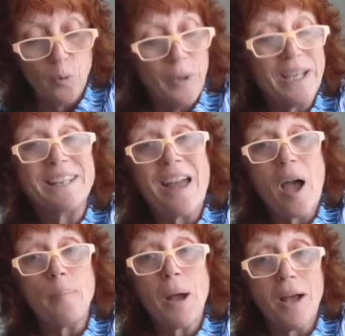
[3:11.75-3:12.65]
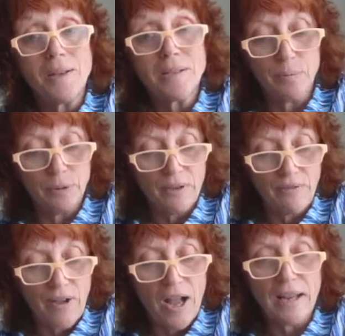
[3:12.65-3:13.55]
we cannot possibly
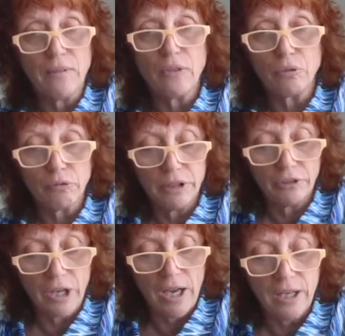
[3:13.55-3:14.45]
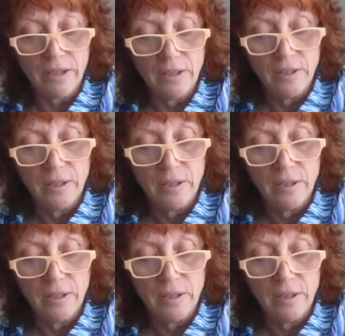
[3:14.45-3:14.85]
find the real God.